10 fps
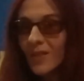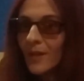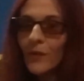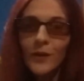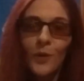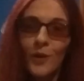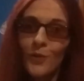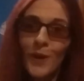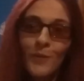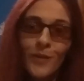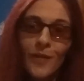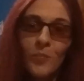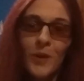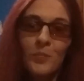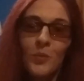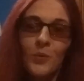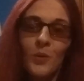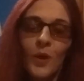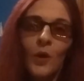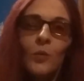if I don't agree with these
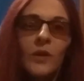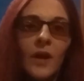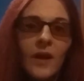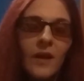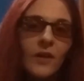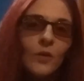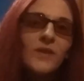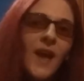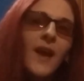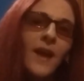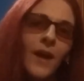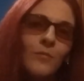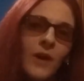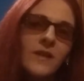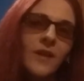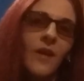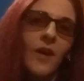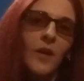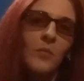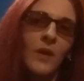people, would I, take out my
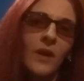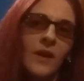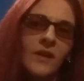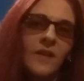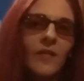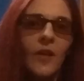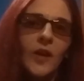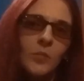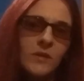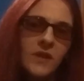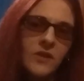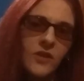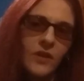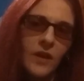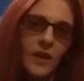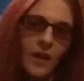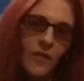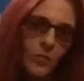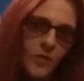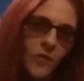time to sign a petition
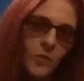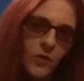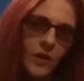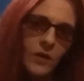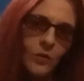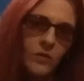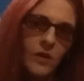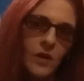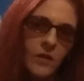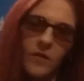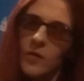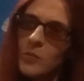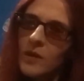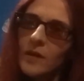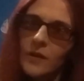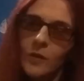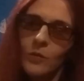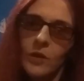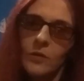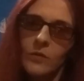against Mr. McRae in Northern Ireland, someone that I
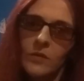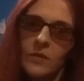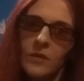don't know,